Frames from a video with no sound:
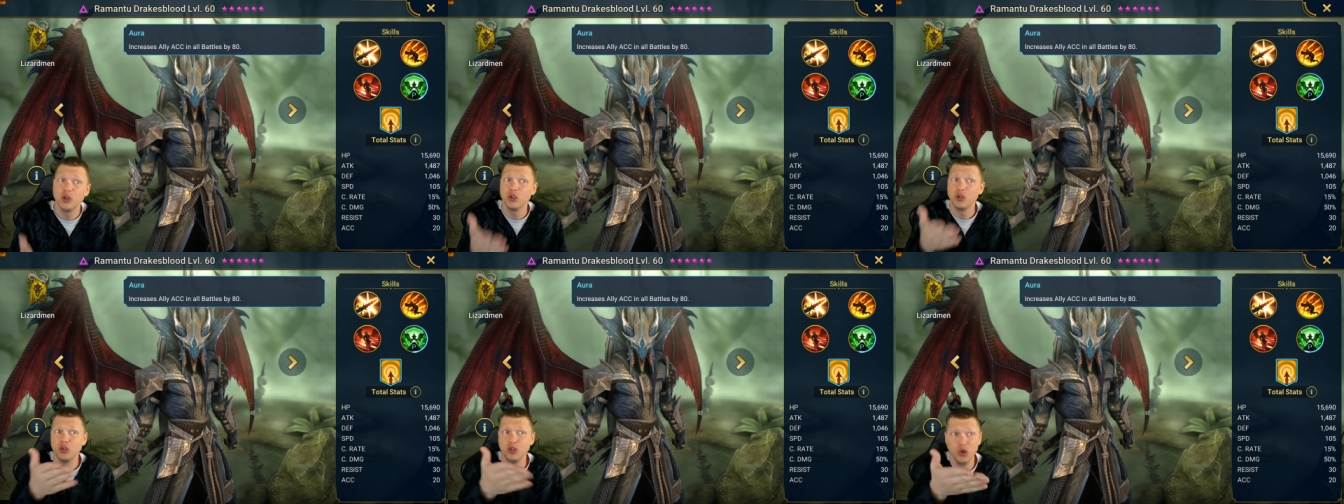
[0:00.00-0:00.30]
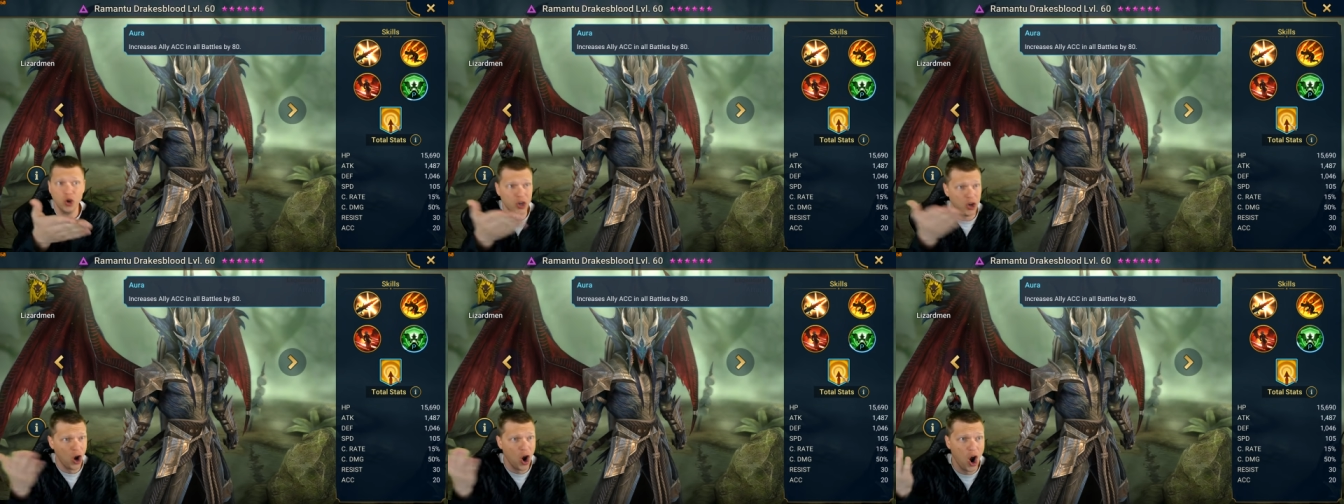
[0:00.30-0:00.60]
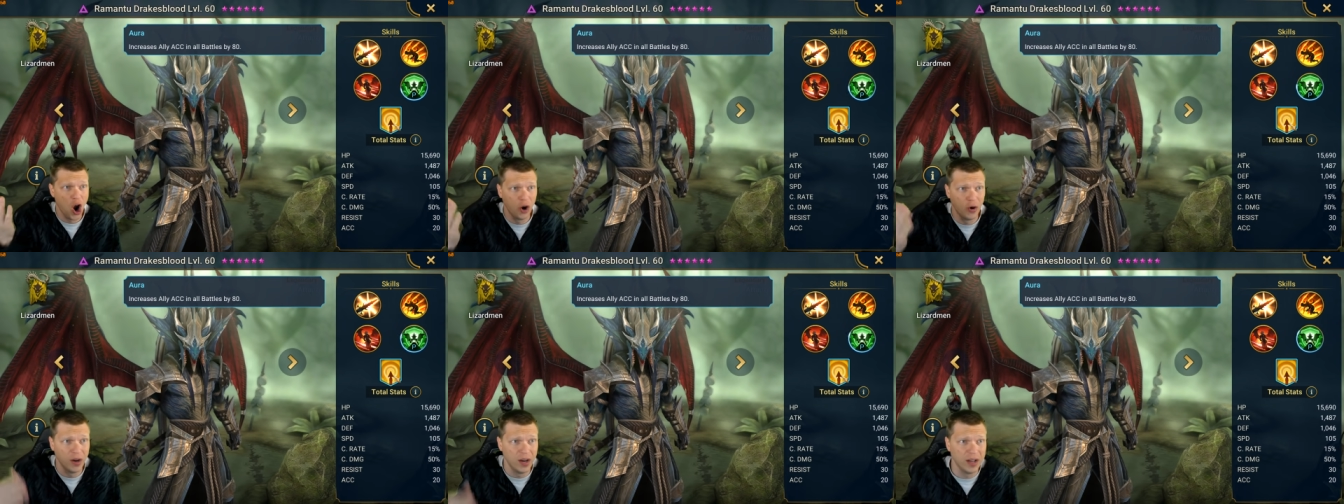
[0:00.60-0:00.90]
Good
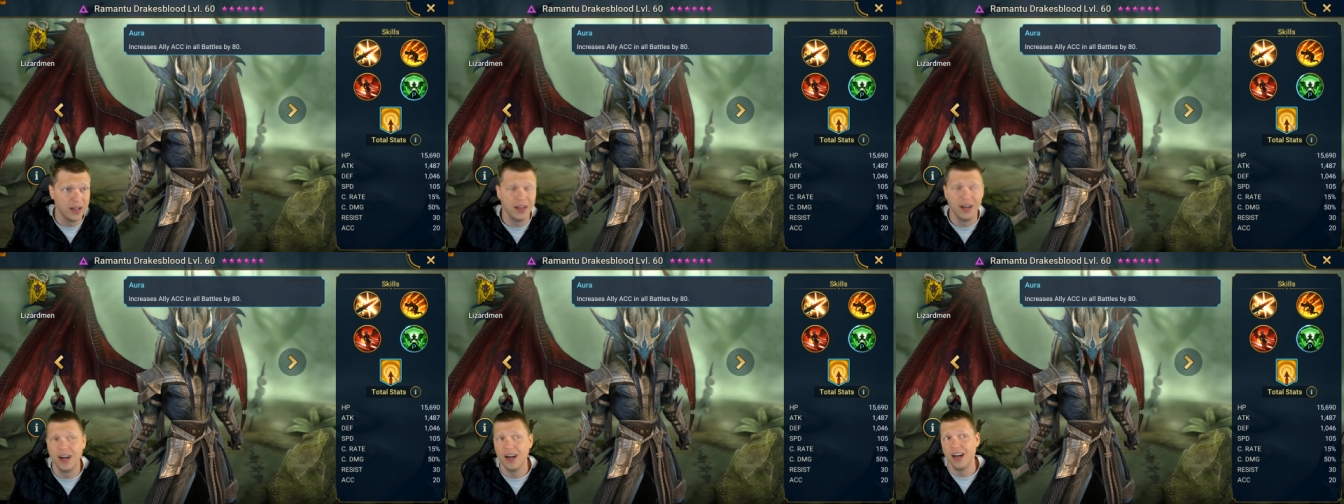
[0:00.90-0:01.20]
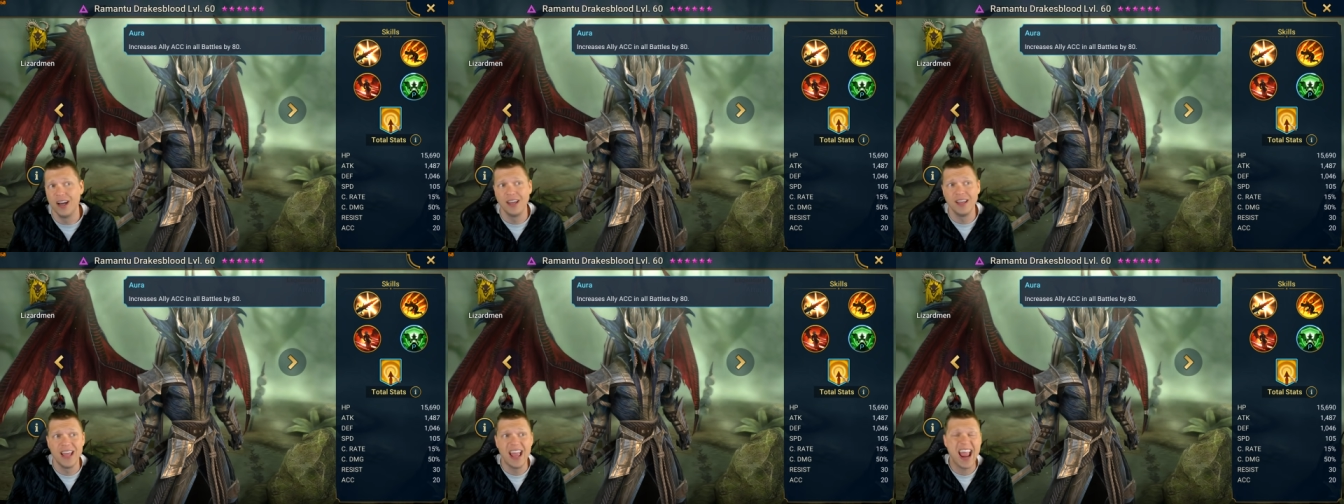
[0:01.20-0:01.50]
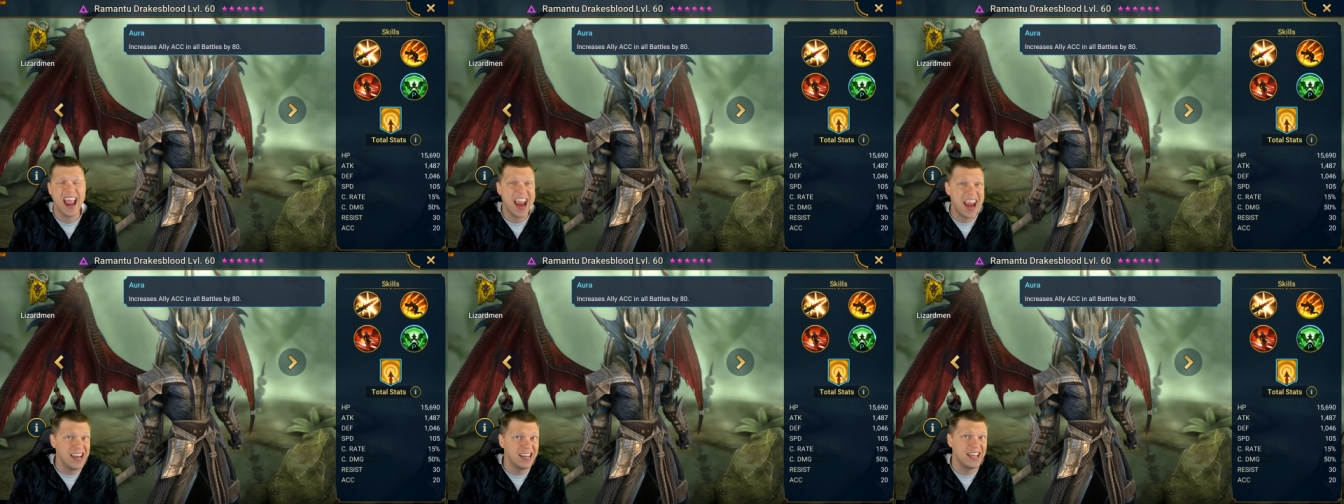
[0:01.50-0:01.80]
aura, uh,
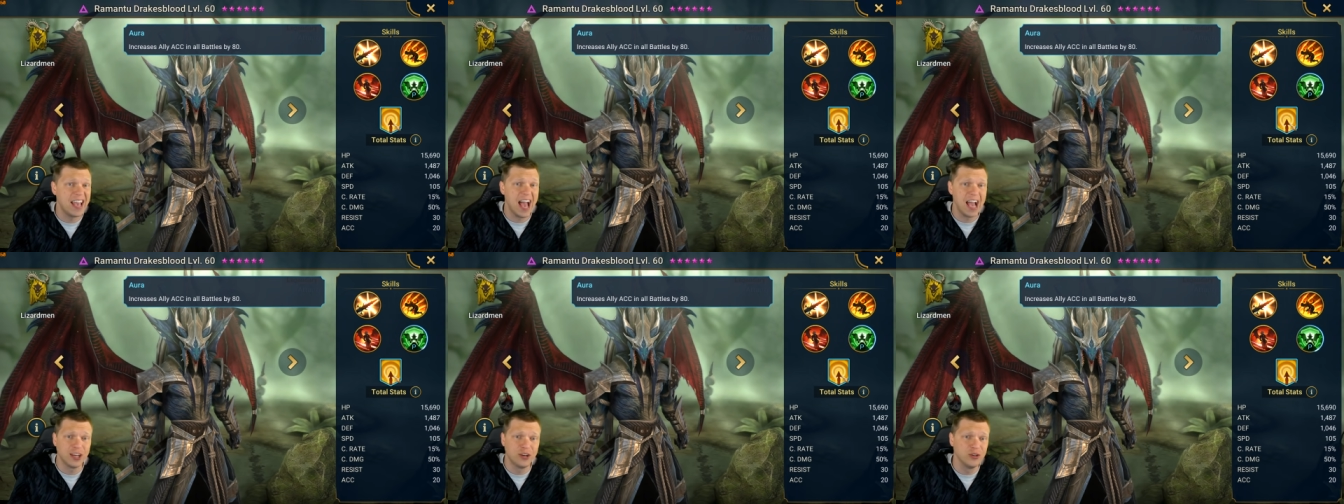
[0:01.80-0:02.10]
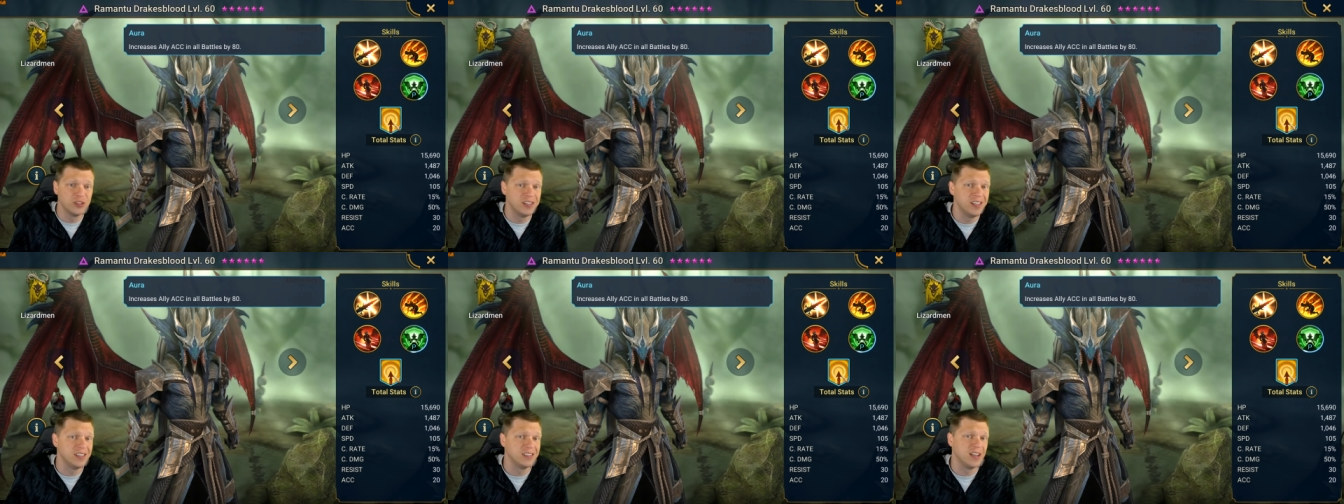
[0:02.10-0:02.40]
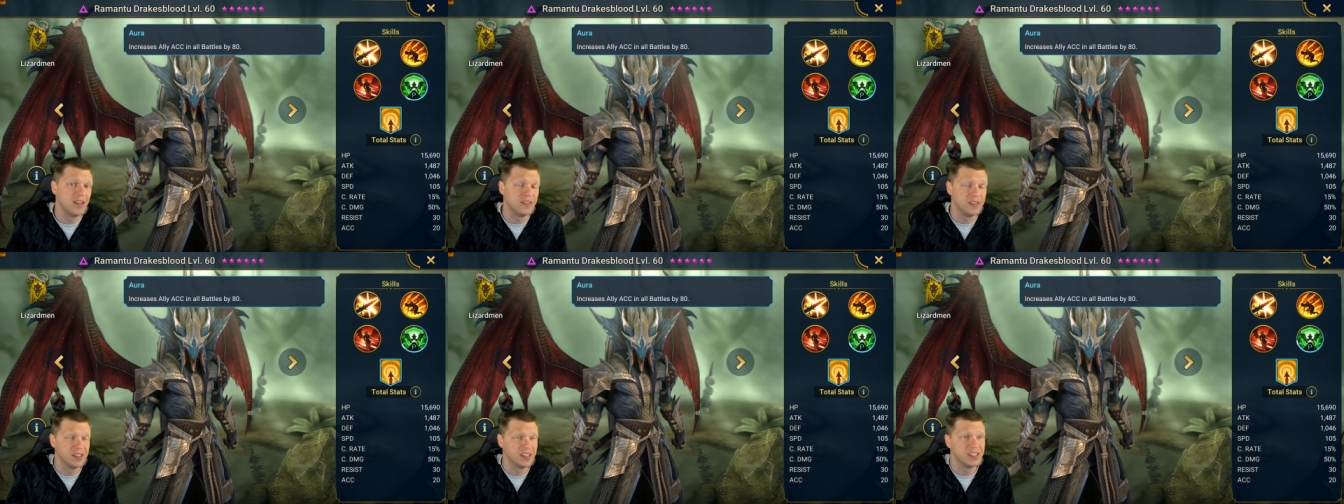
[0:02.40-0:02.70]
80 accuracy is
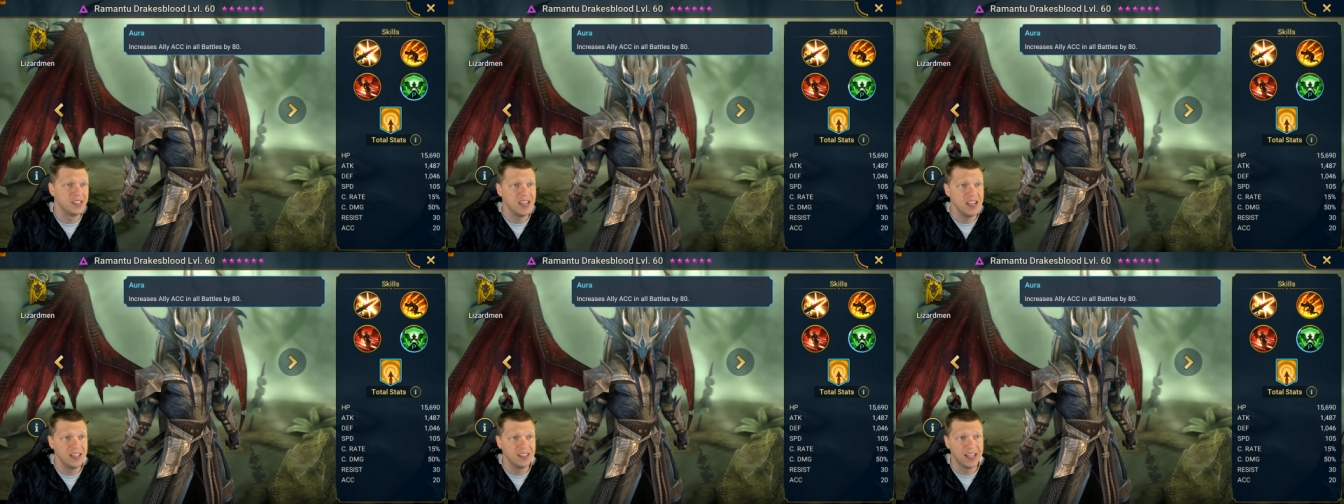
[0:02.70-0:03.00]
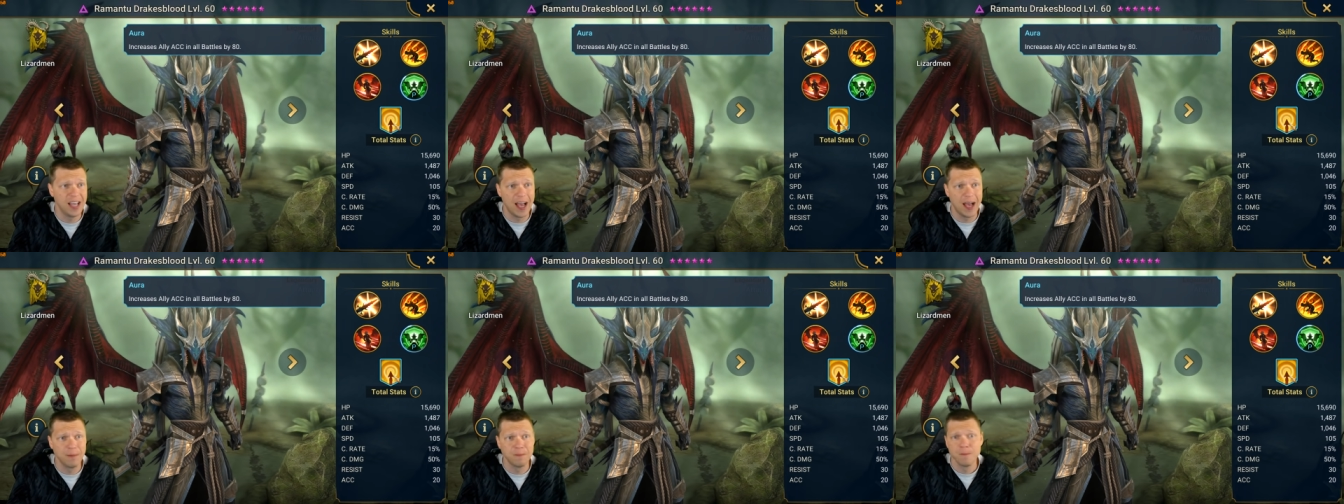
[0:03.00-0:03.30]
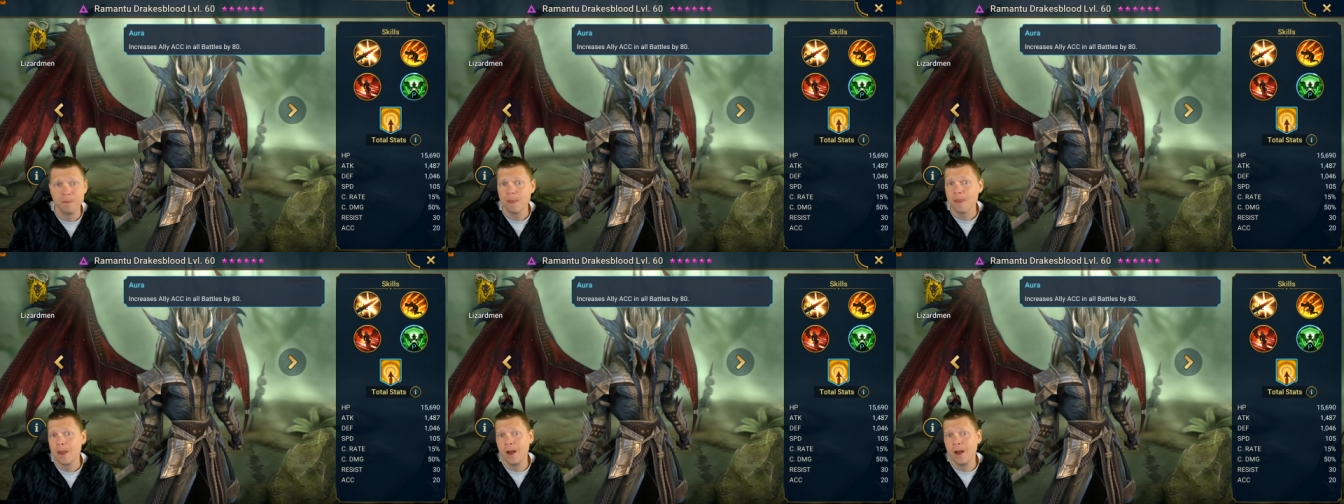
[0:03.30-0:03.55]
nothing to sneeze at.